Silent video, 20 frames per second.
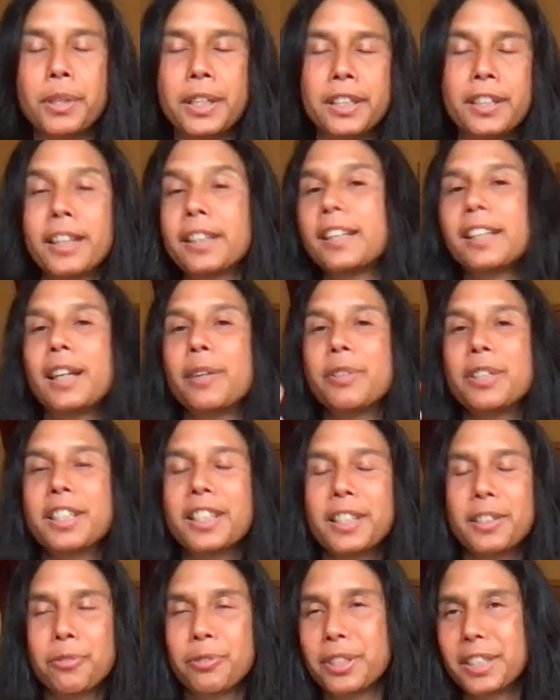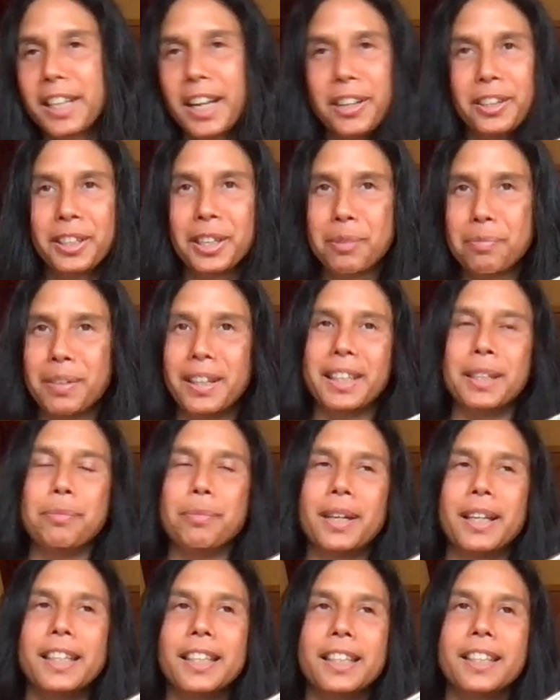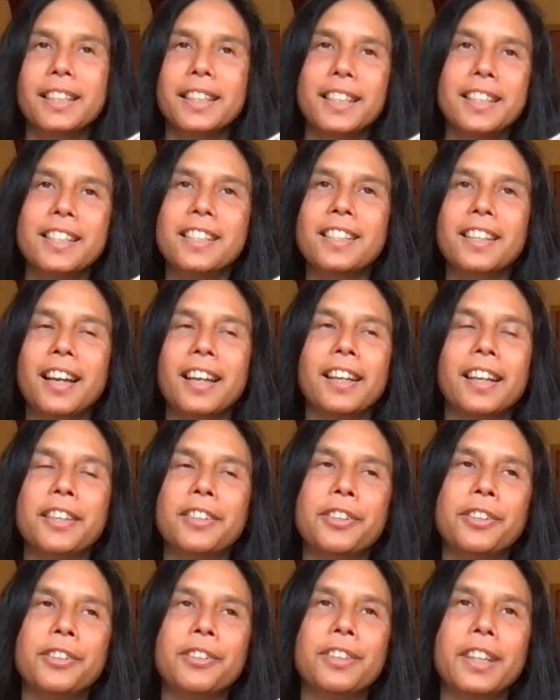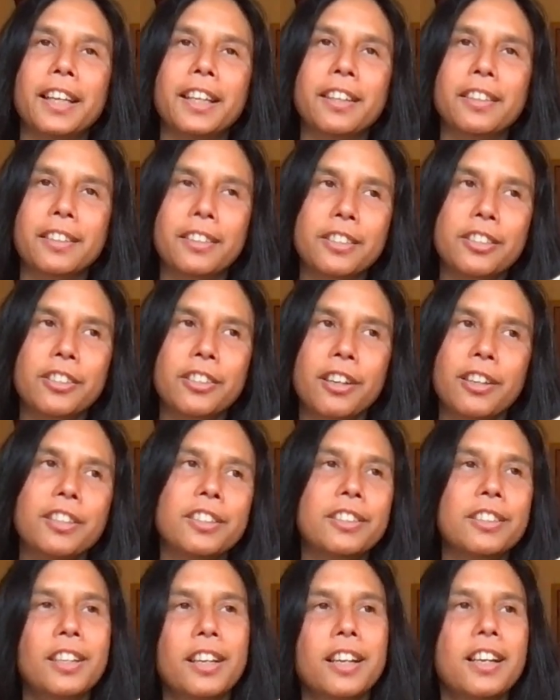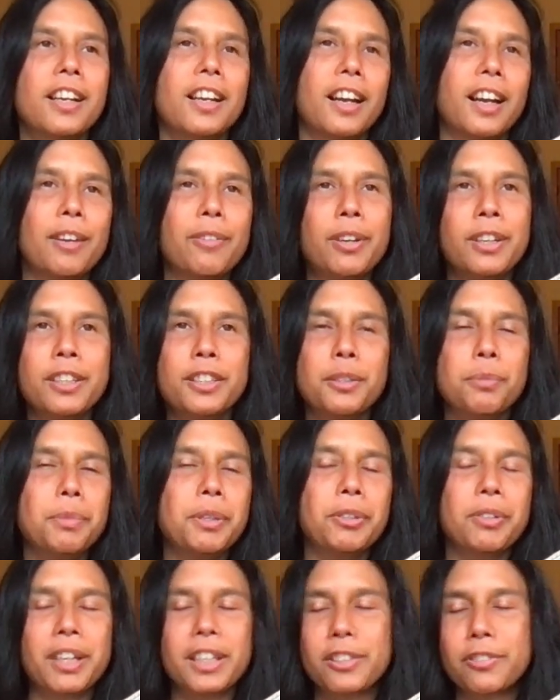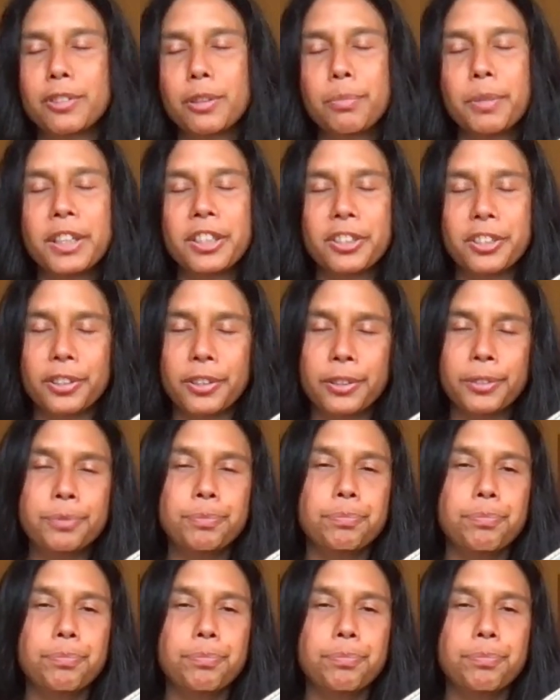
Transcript: Not that I would tell anybody, but inside I knew, like, the songs, I wanted to be transformational.